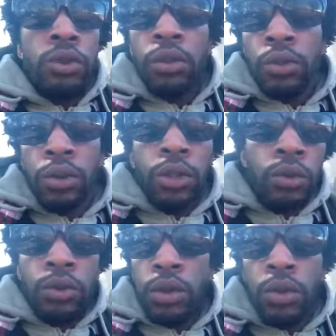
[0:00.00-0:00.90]
doon
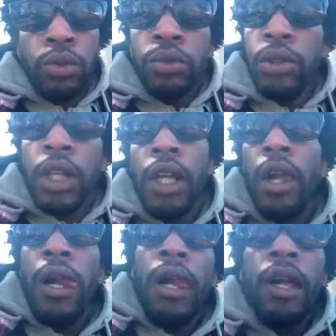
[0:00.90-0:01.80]
doon doon."
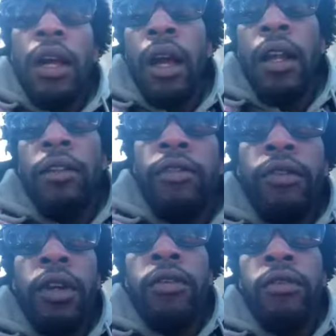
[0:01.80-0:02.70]
And if
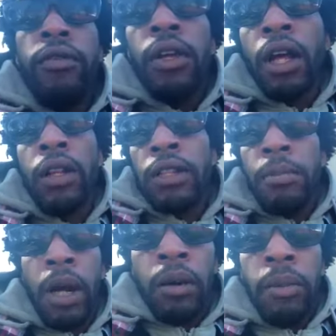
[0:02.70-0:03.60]
that's
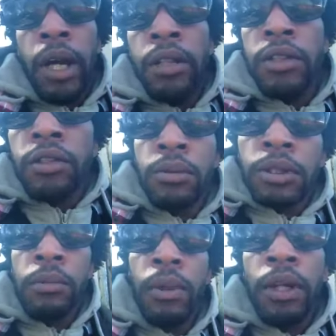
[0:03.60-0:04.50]
probably a bad
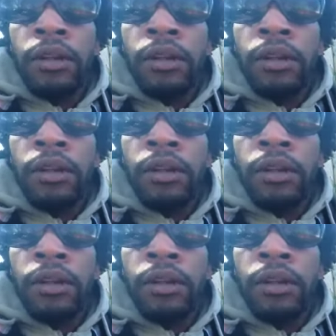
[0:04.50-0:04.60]
description, but